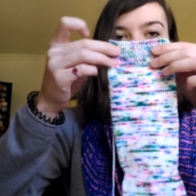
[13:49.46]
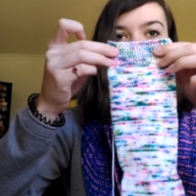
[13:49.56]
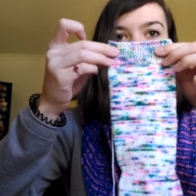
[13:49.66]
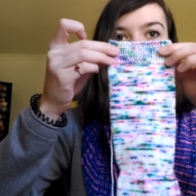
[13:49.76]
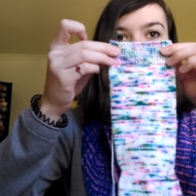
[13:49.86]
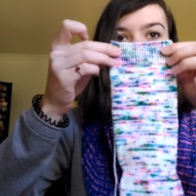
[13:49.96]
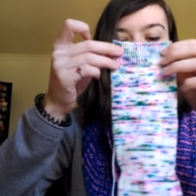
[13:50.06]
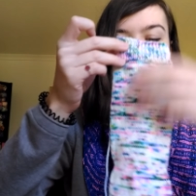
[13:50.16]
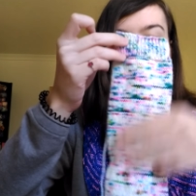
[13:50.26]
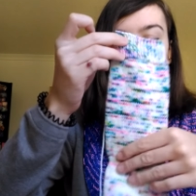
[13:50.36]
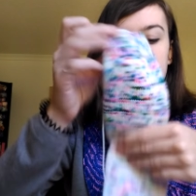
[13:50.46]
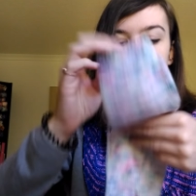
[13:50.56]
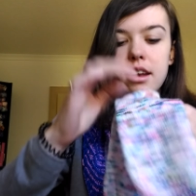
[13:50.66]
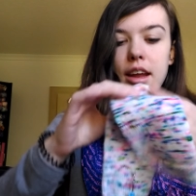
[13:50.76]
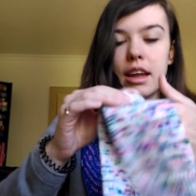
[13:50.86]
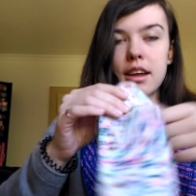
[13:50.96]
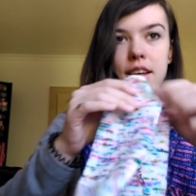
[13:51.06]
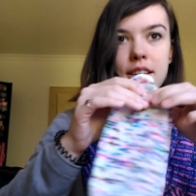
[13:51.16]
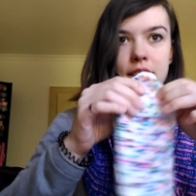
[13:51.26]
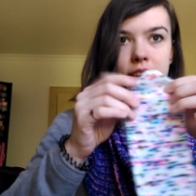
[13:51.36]
1 by 1 ribbing and a
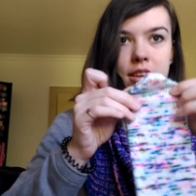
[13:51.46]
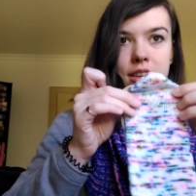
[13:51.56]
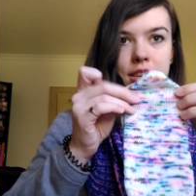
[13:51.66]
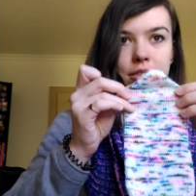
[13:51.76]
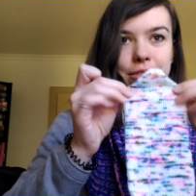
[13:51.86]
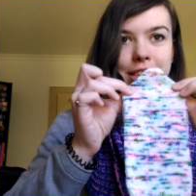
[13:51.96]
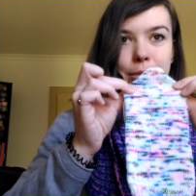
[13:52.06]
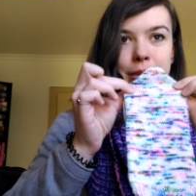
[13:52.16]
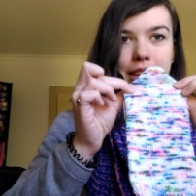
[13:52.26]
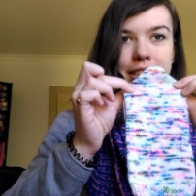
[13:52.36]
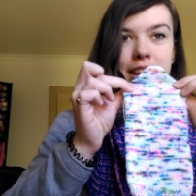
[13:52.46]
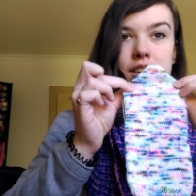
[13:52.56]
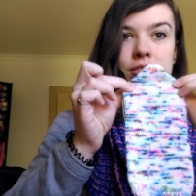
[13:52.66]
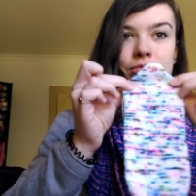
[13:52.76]
fish lips kiss here.